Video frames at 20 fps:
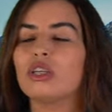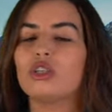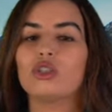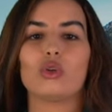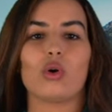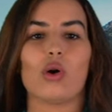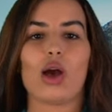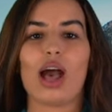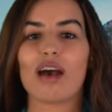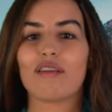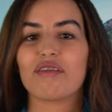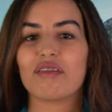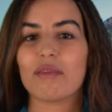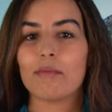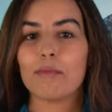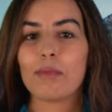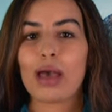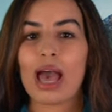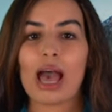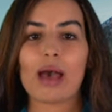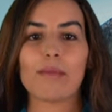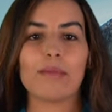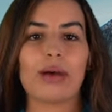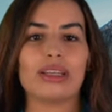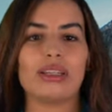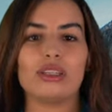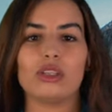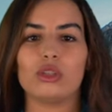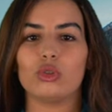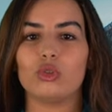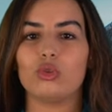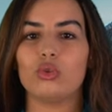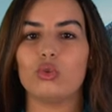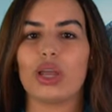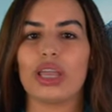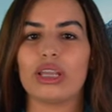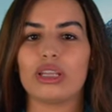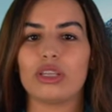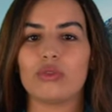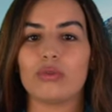don't have a map, I didn't do
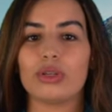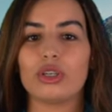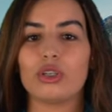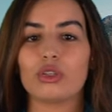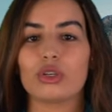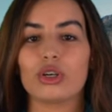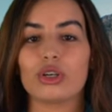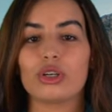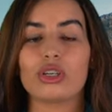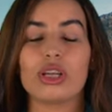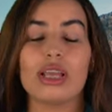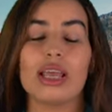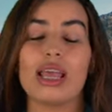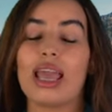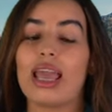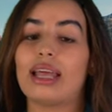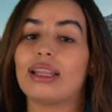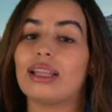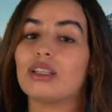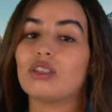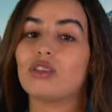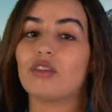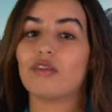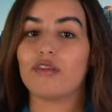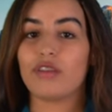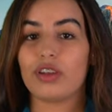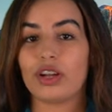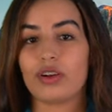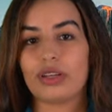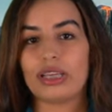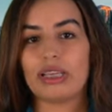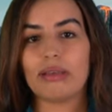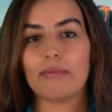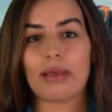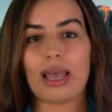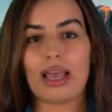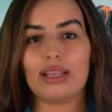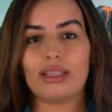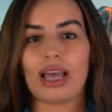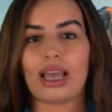any research, and that's a very
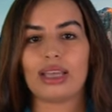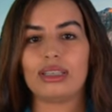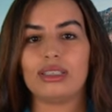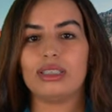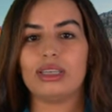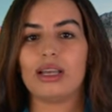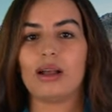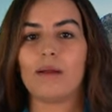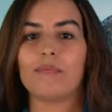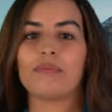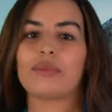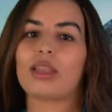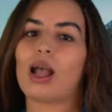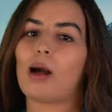bad idea.